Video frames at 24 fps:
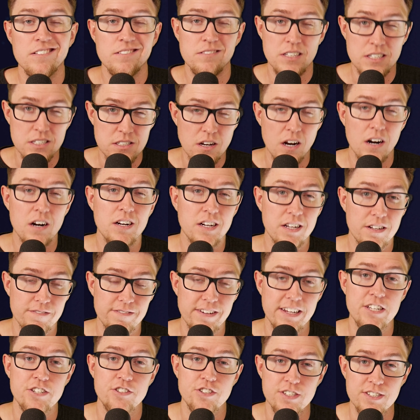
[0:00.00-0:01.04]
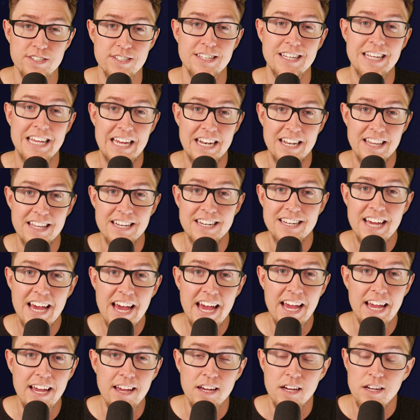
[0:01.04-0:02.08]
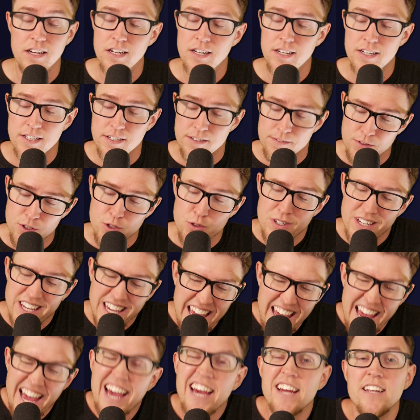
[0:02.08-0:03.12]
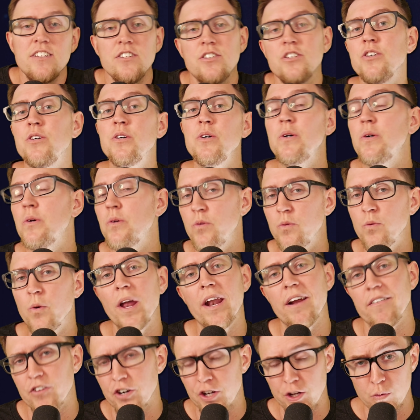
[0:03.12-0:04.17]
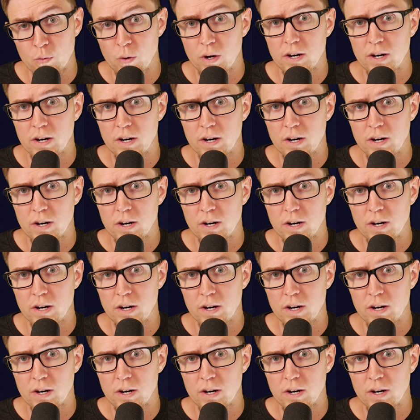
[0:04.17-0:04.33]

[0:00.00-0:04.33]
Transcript: these are conventions at the end of the day. You can do whatever you